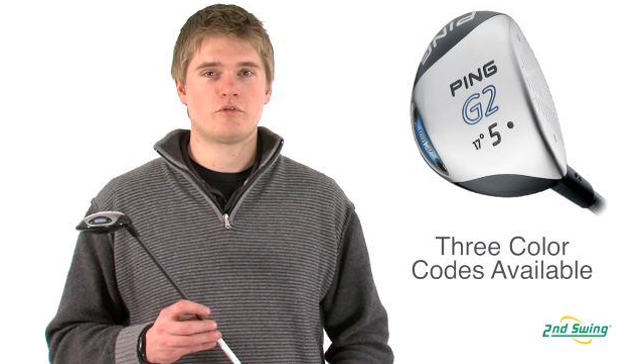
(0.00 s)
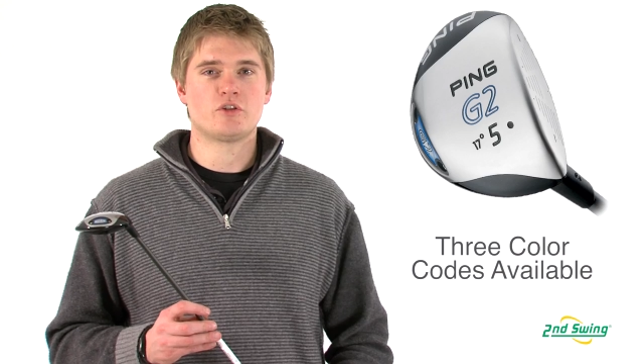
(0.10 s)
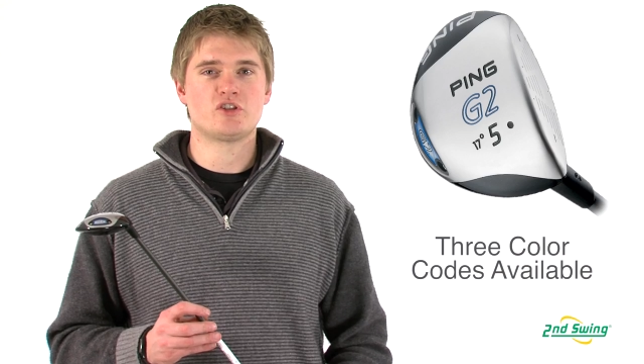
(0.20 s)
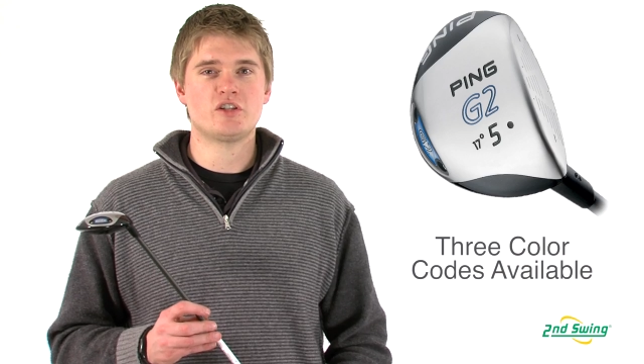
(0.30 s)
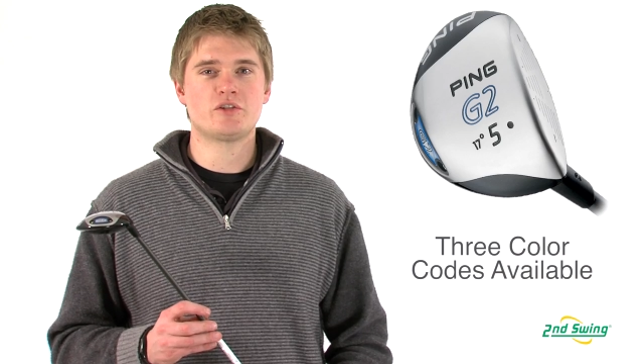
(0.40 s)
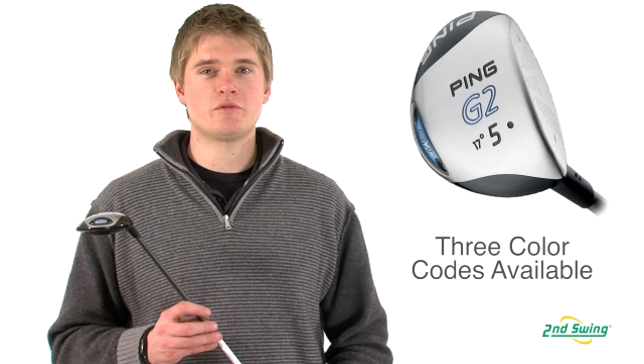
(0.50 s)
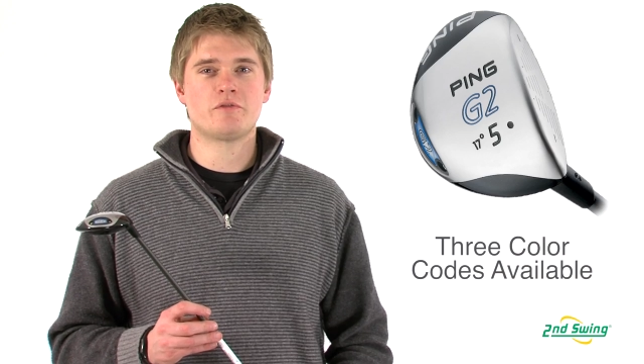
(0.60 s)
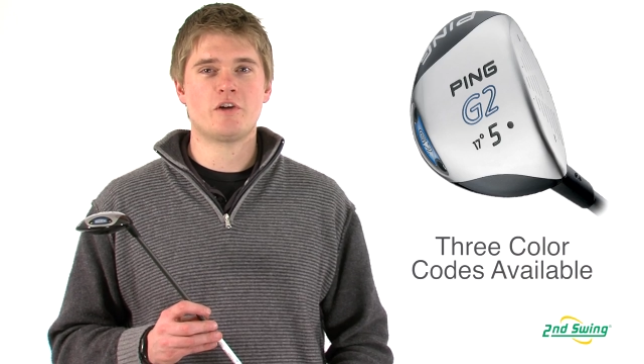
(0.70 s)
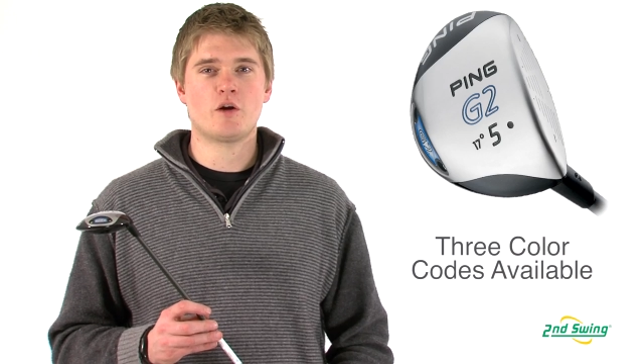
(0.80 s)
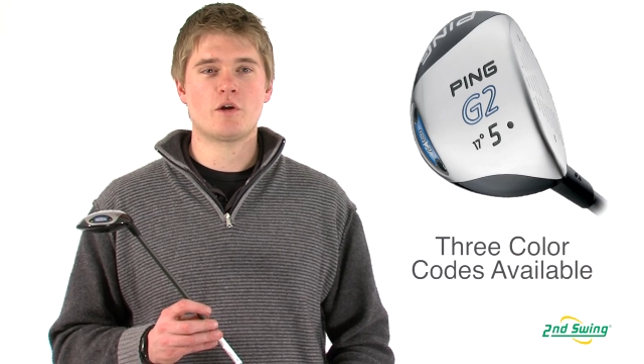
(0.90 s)
The G2
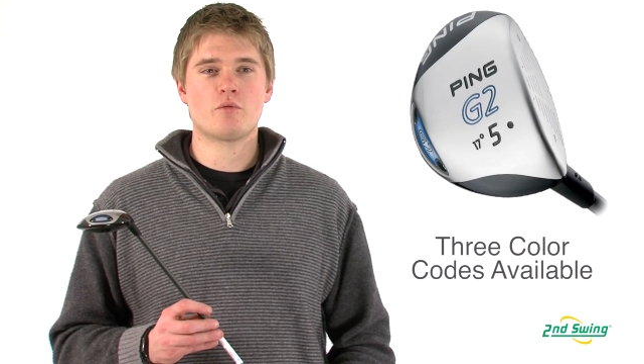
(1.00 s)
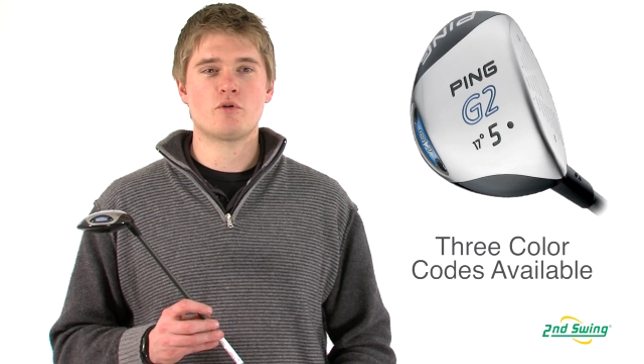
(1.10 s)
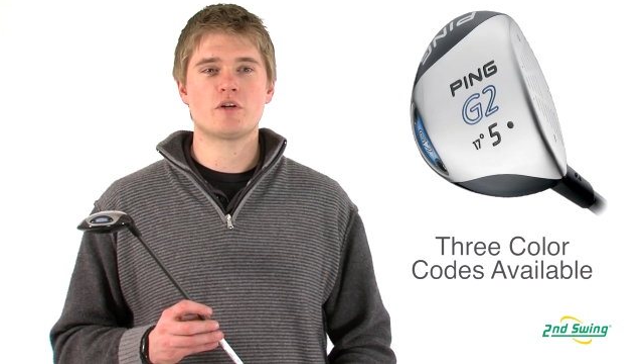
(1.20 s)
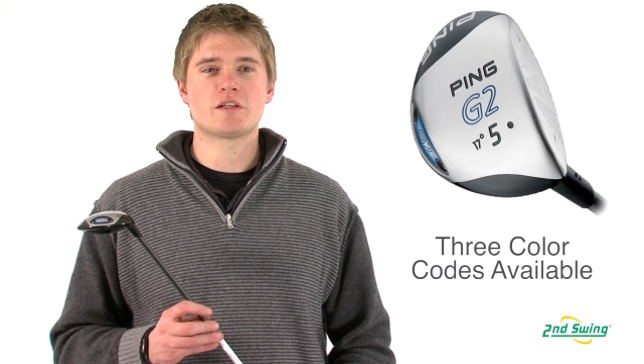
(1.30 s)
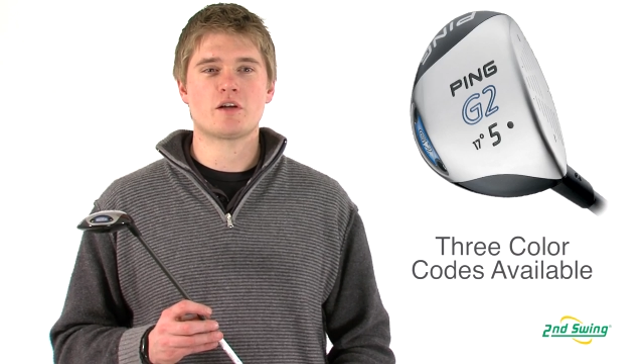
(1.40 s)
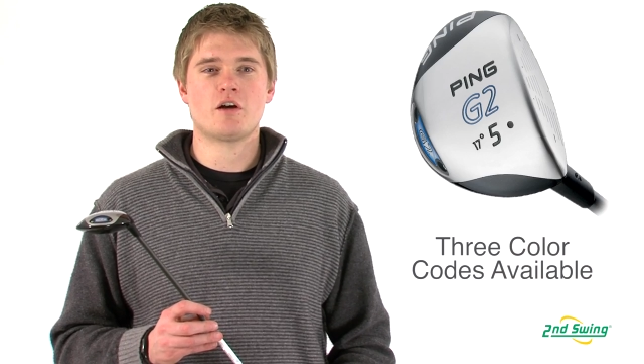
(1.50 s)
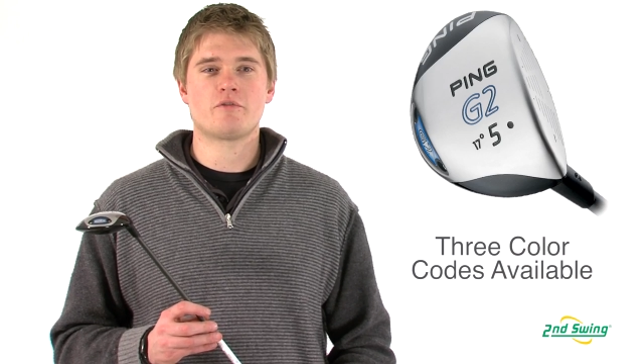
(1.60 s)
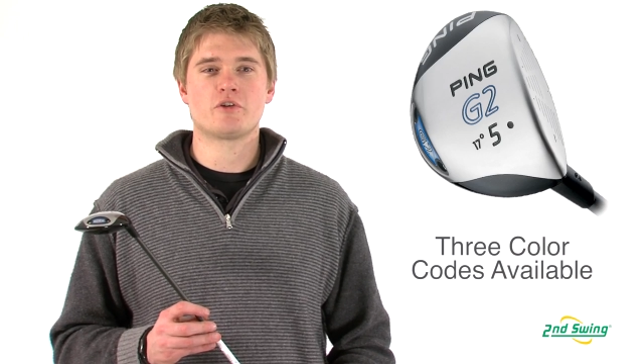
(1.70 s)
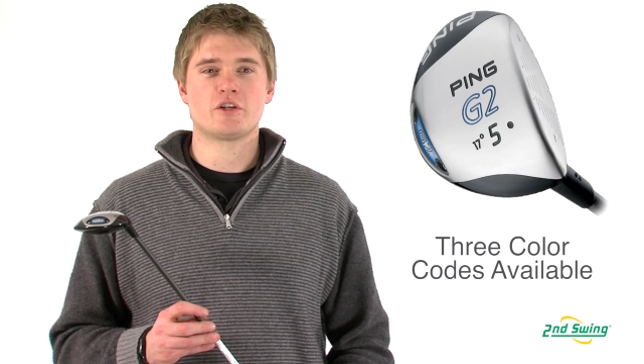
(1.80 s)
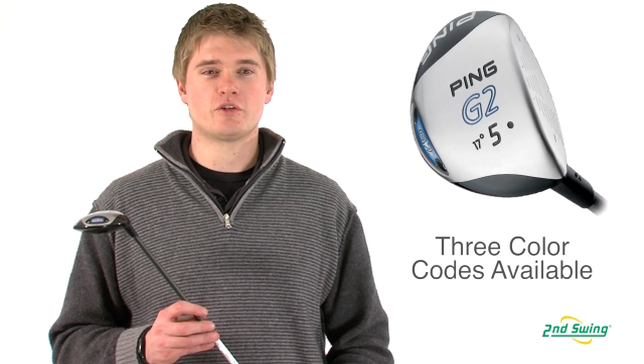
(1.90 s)
fairway wood is
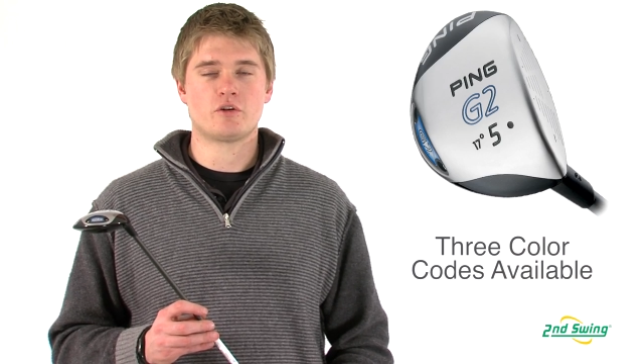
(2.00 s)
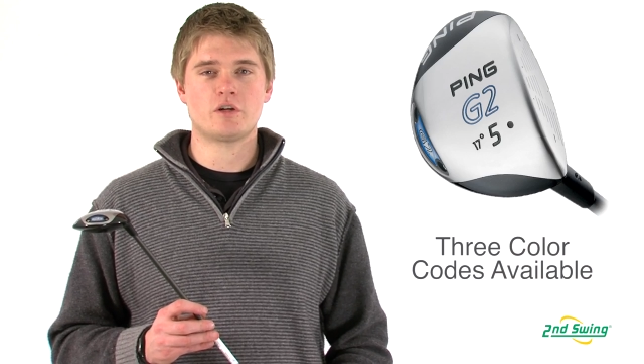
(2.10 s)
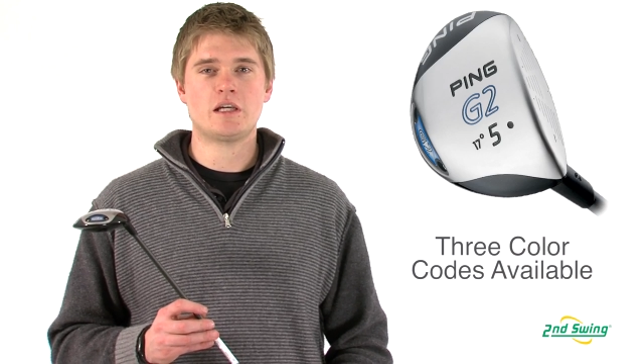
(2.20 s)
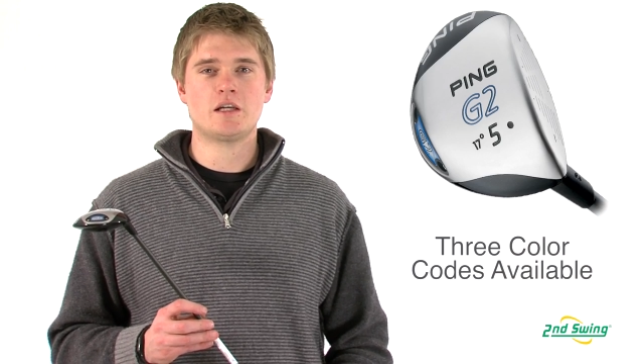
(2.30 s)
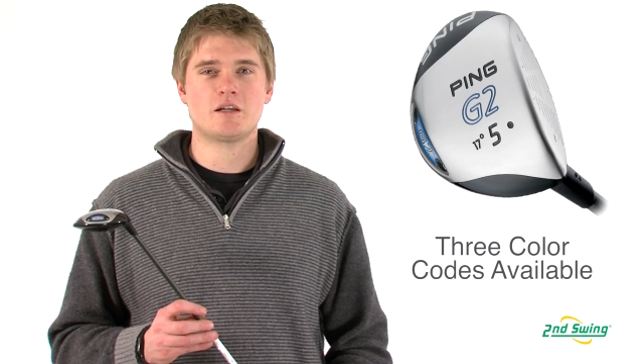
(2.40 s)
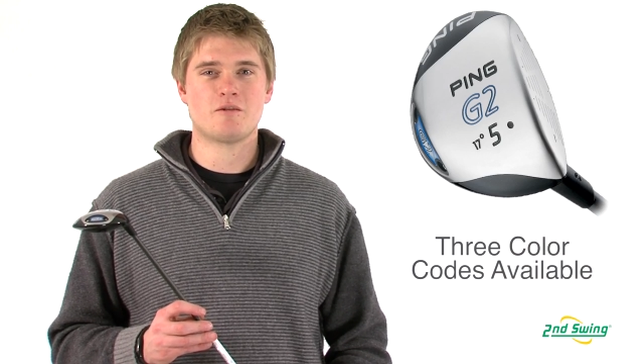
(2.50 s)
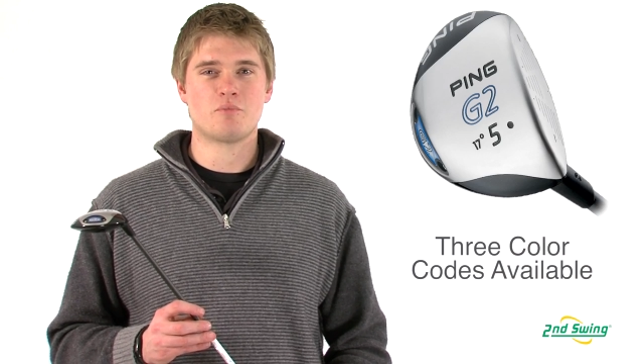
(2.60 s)
offered in green,